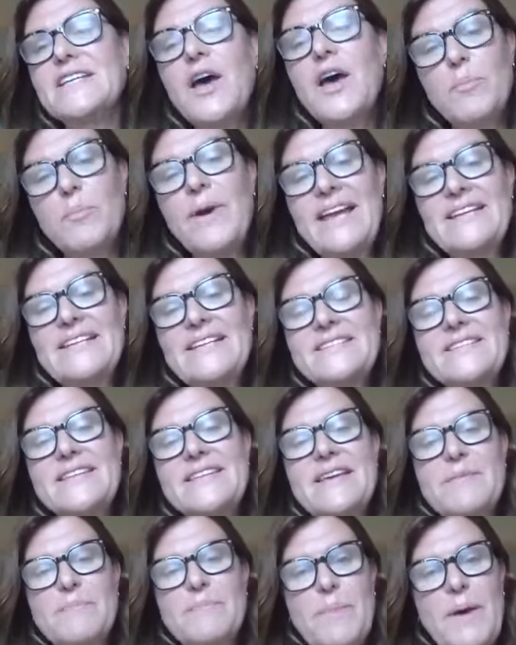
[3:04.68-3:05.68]

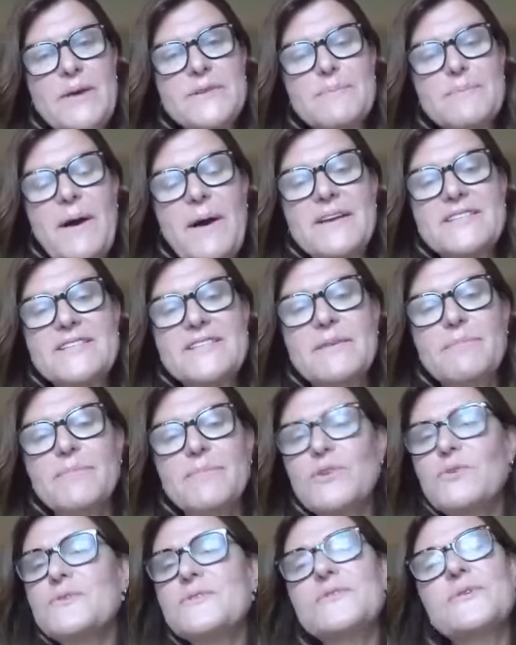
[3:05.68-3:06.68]
pregnancy and postpartum,
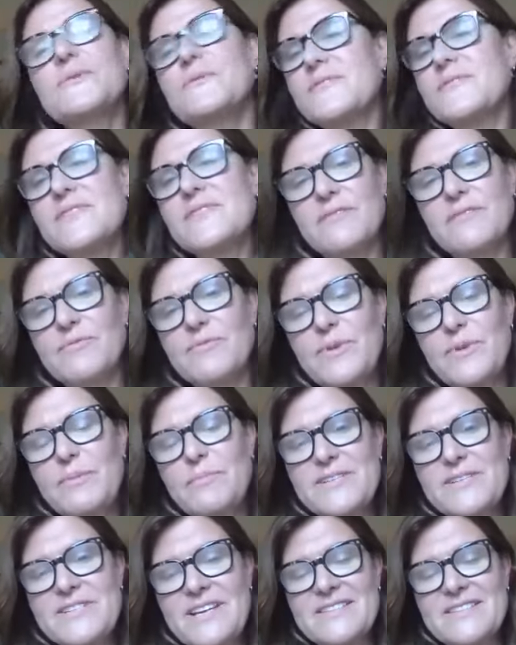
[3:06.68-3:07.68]
but all sorts of
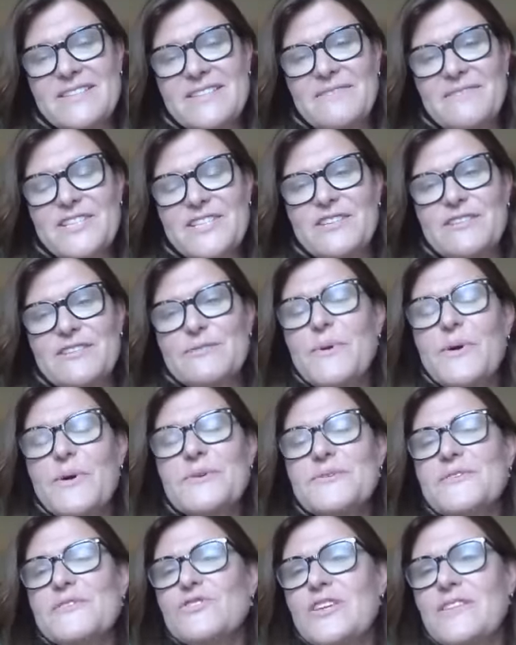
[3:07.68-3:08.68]
reproductive issues. We
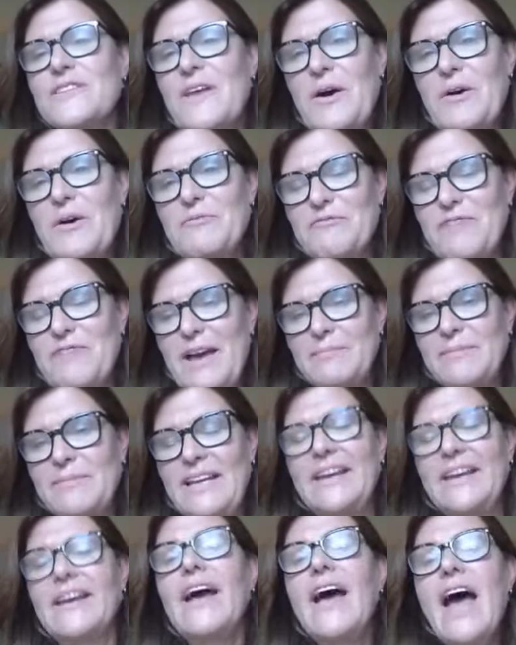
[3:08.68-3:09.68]
also treat the whole
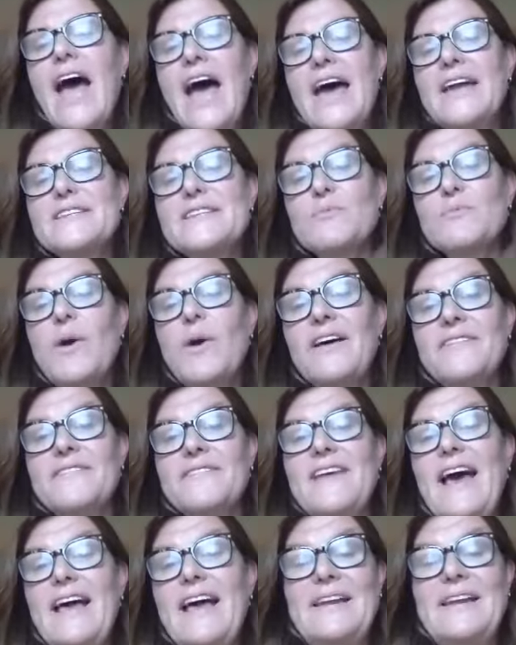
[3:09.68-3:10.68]
family. And it's worth
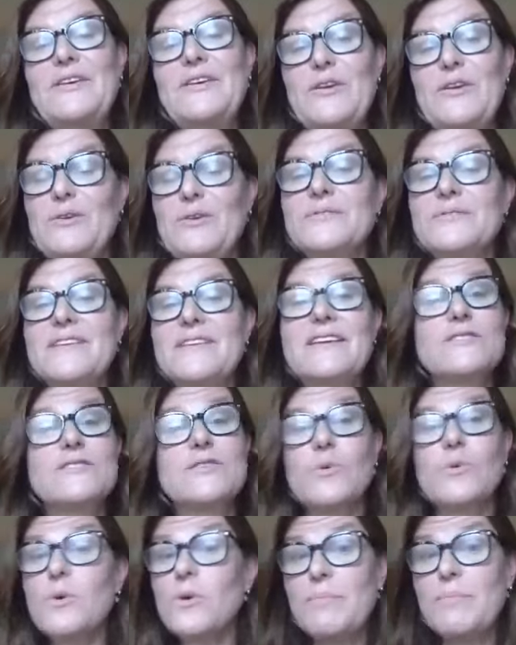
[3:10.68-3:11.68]
telling you, seeing as
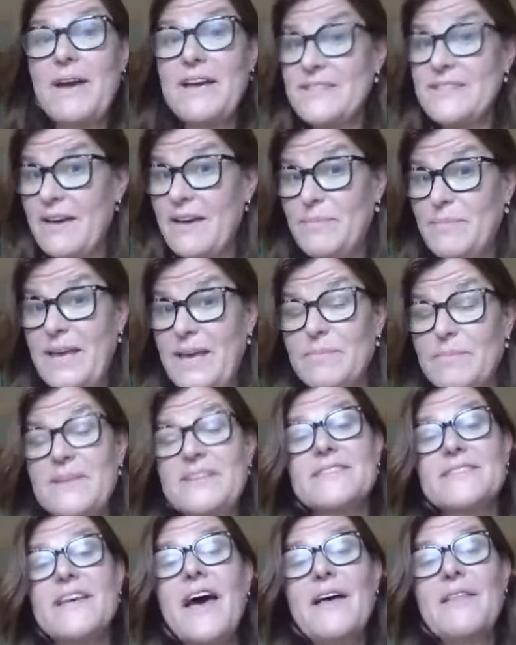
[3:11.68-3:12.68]
you're all about to have
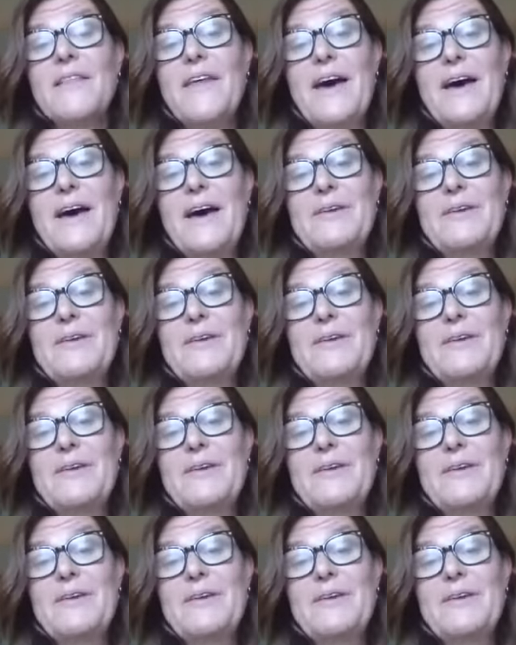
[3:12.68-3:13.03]
babies, that